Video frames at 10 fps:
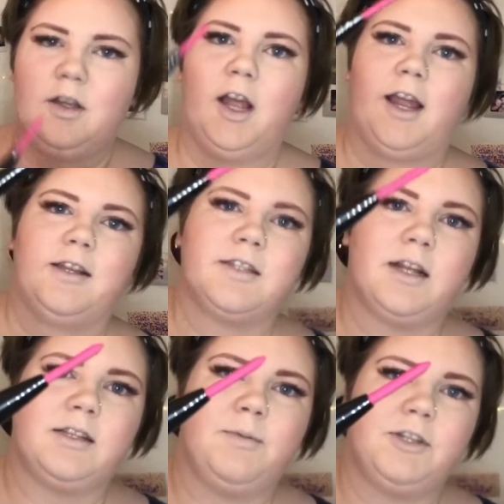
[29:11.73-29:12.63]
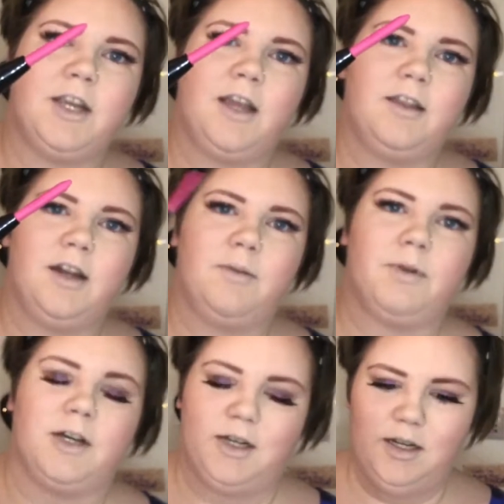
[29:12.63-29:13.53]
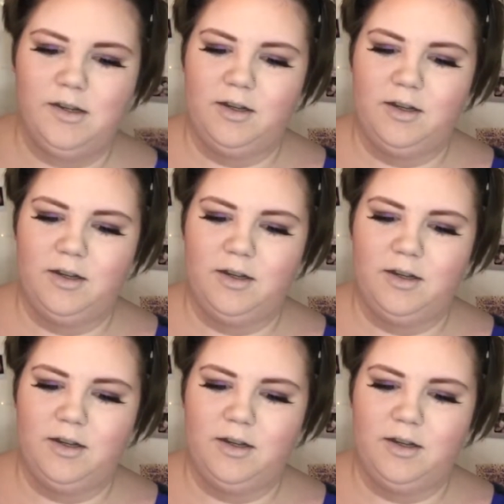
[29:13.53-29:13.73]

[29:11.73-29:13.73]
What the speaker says: Okay, so that's how much you get in the lip liner.